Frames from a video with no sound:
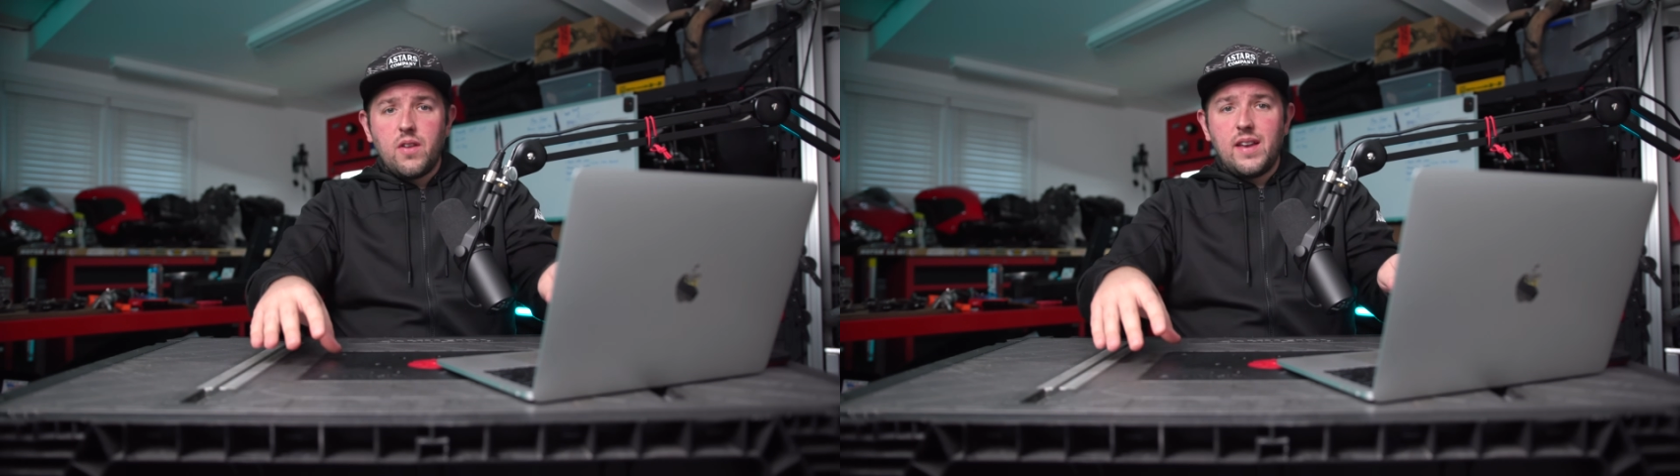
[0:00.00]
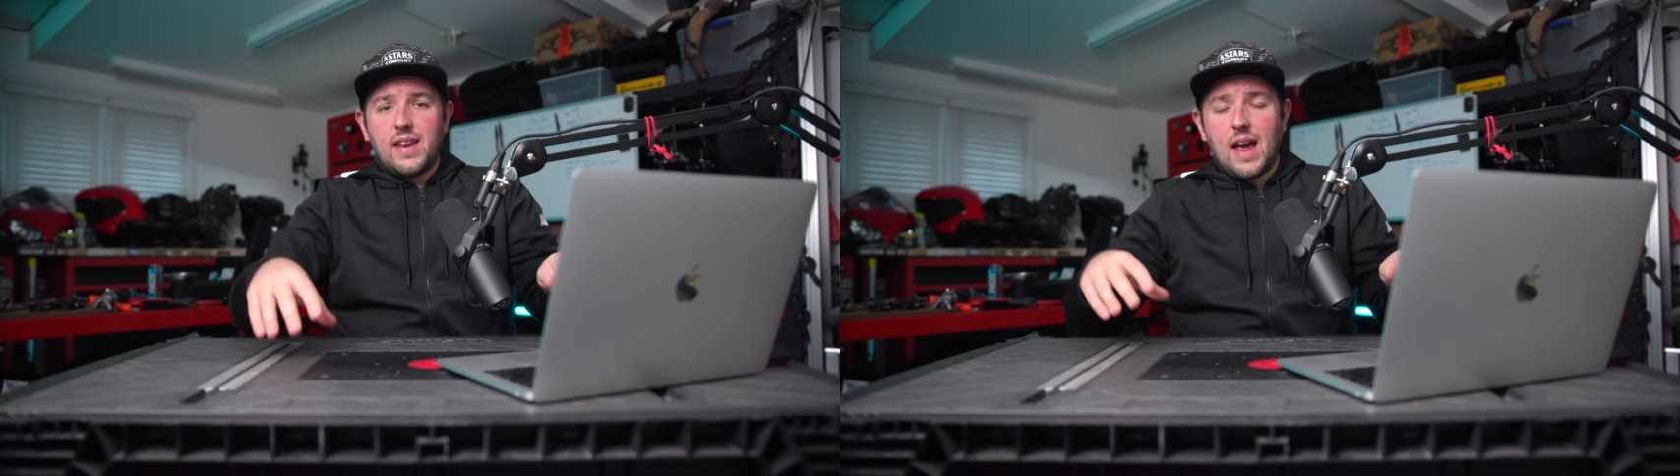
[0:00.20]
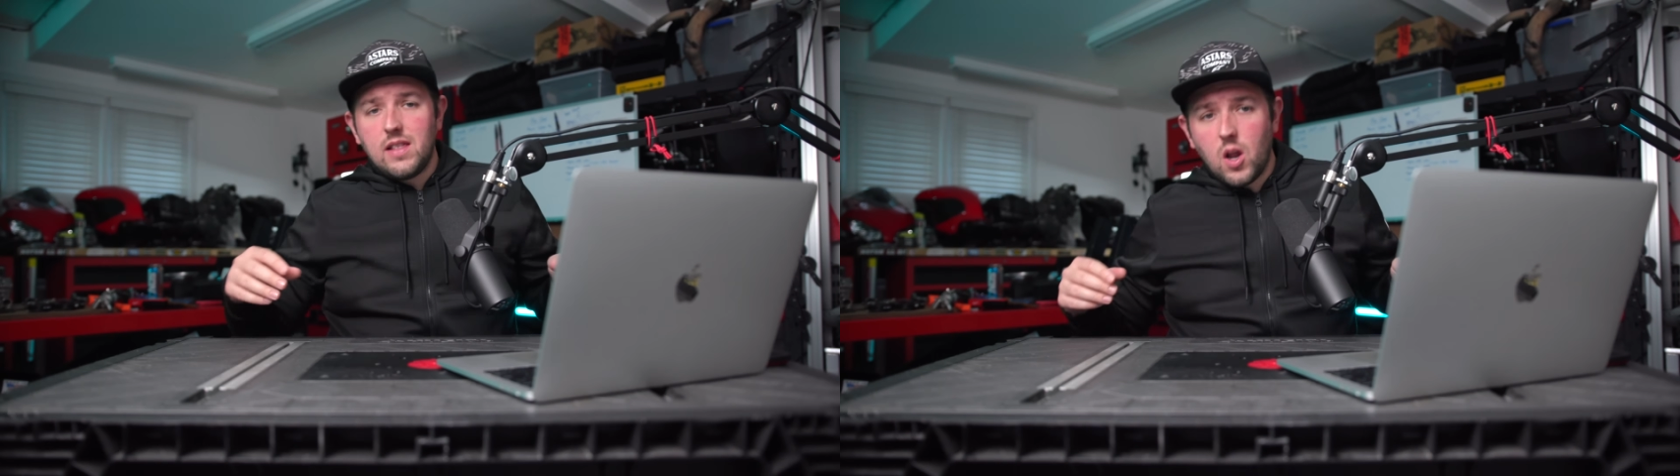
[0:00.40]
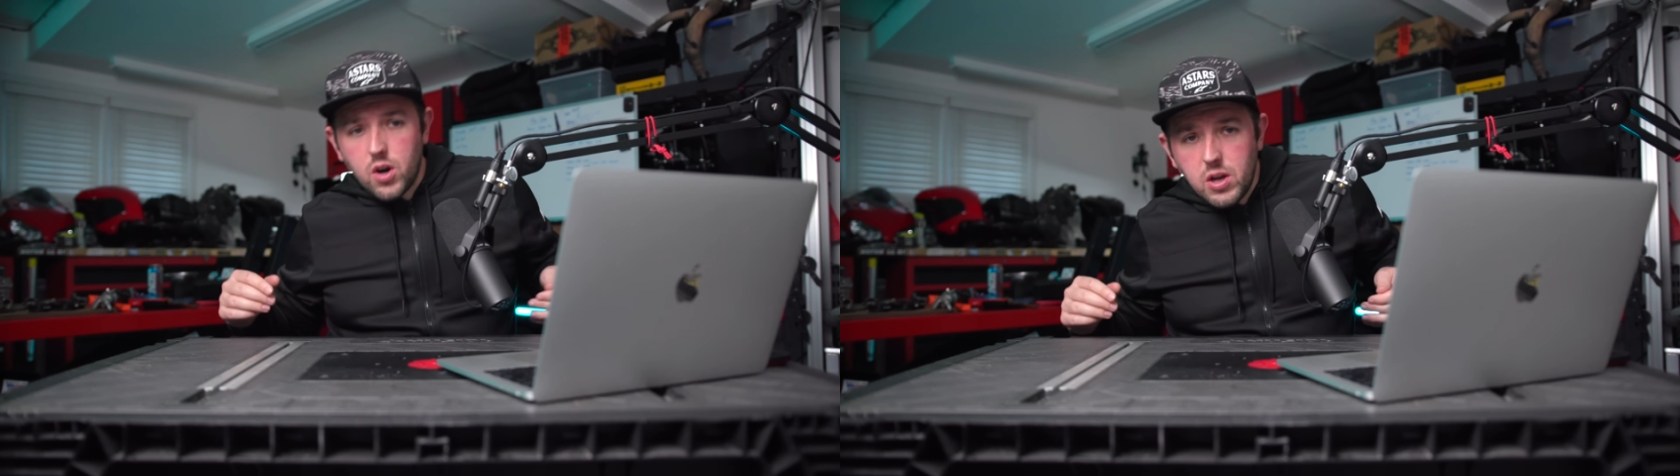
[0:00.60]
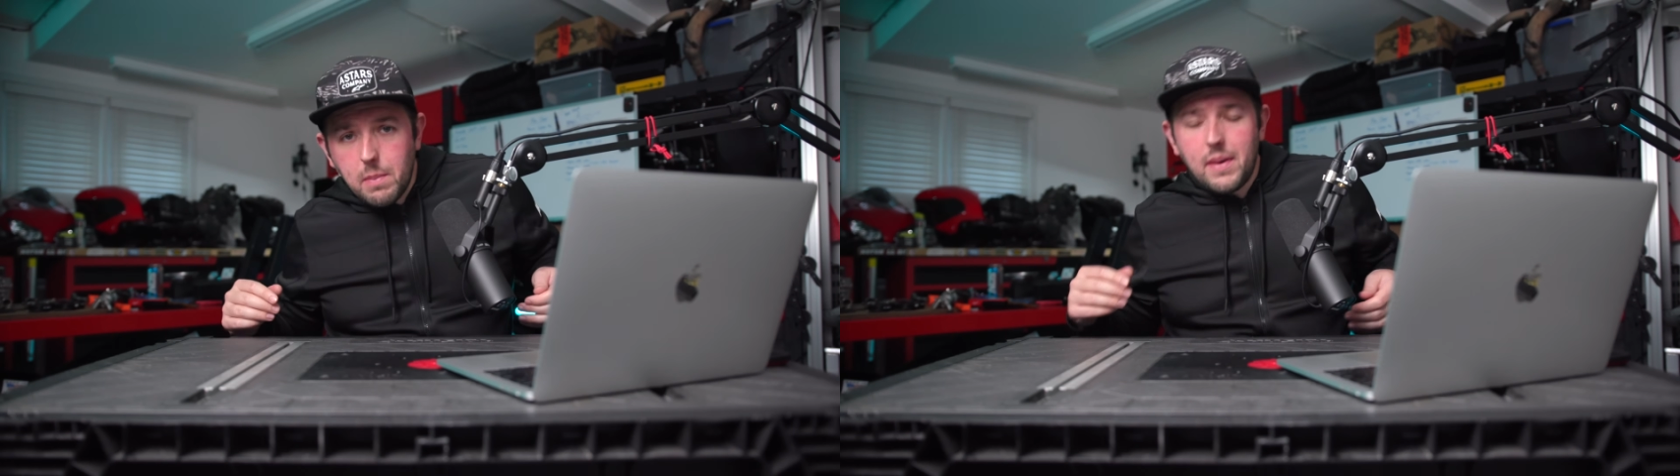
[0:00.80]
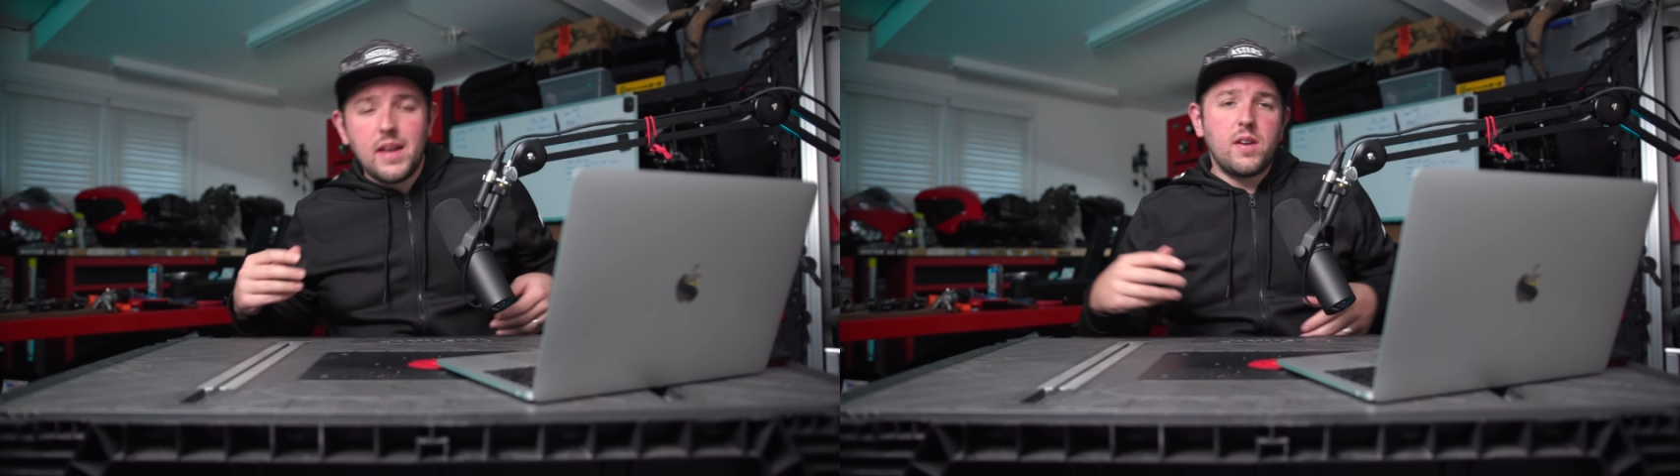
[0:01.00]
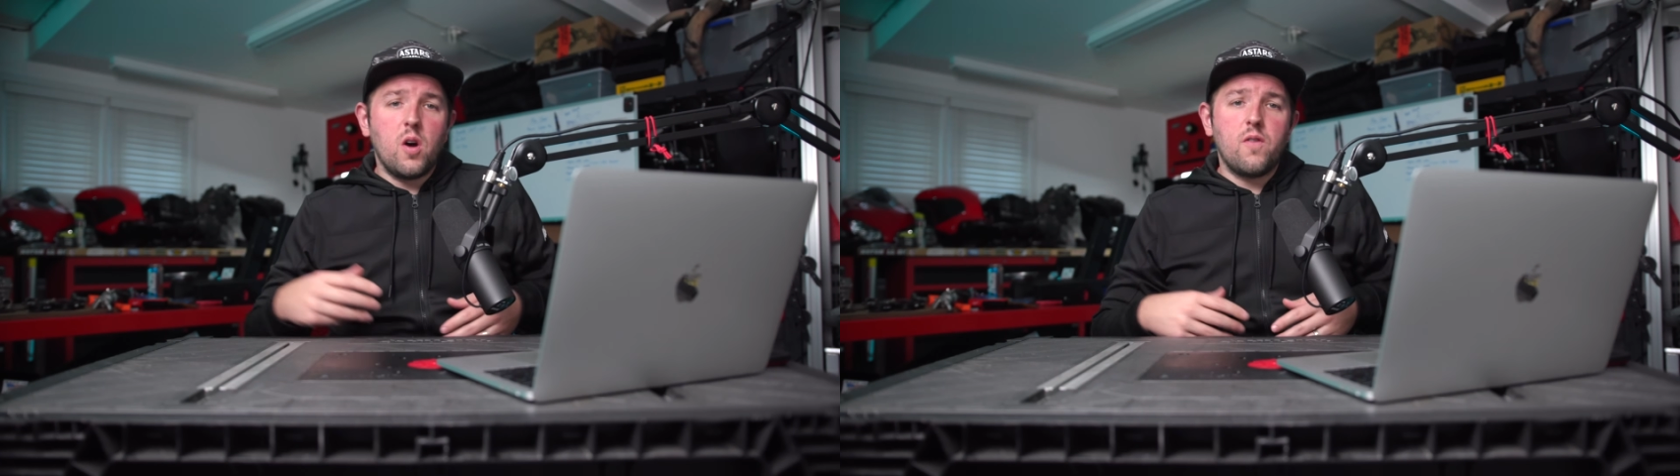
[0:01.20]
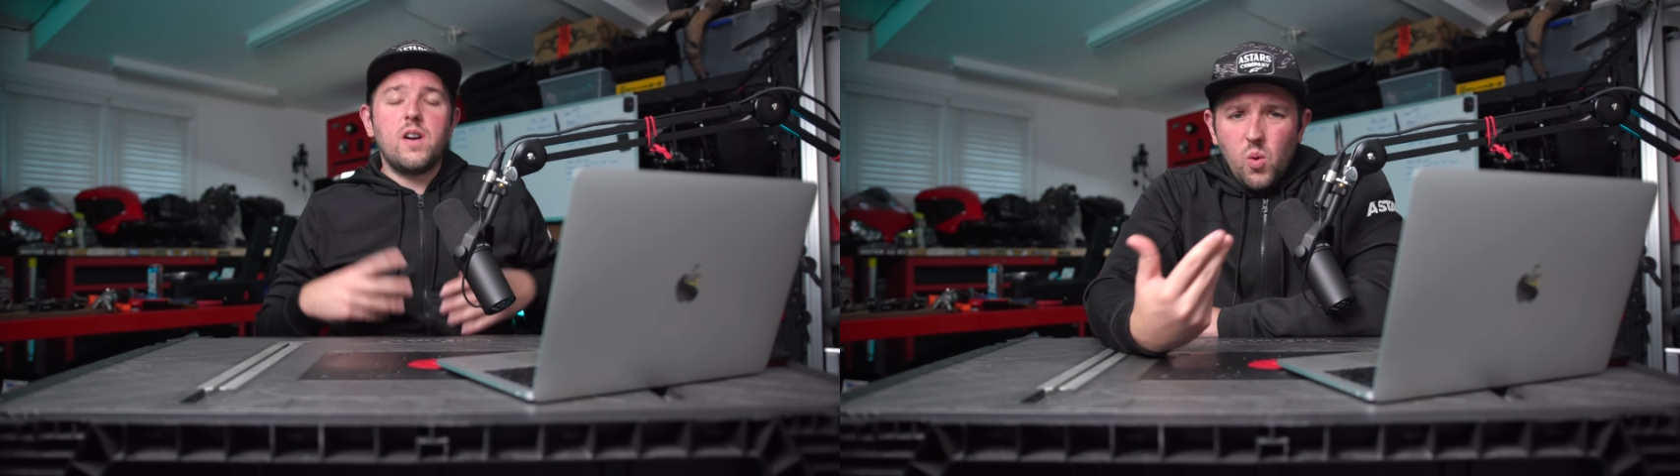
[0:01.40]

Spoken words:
Are they down low? Are you bent over?